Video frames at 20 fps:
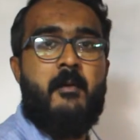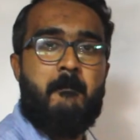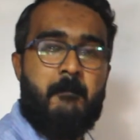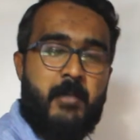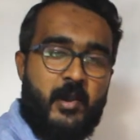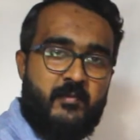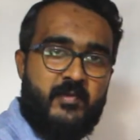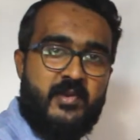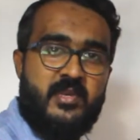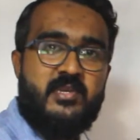
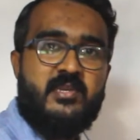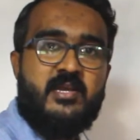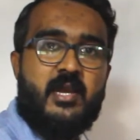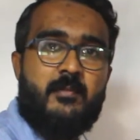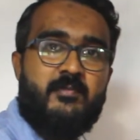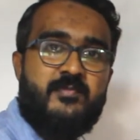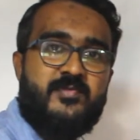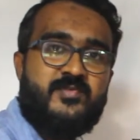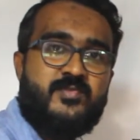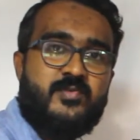But when it
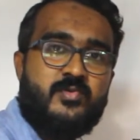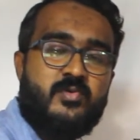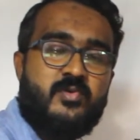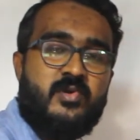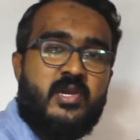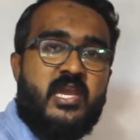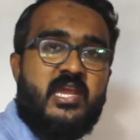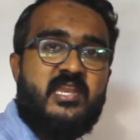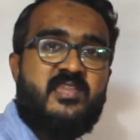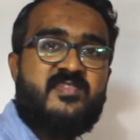comes
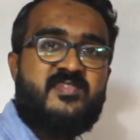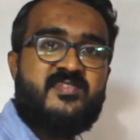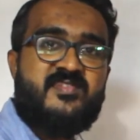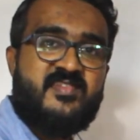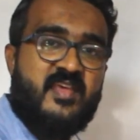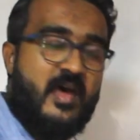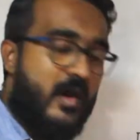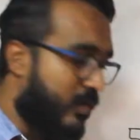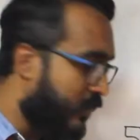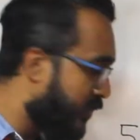to its
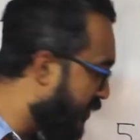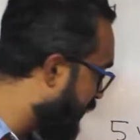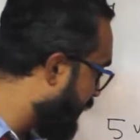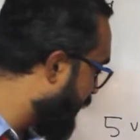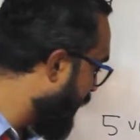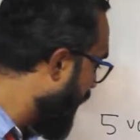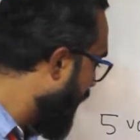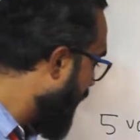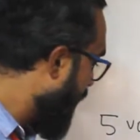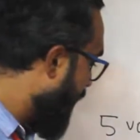sounds,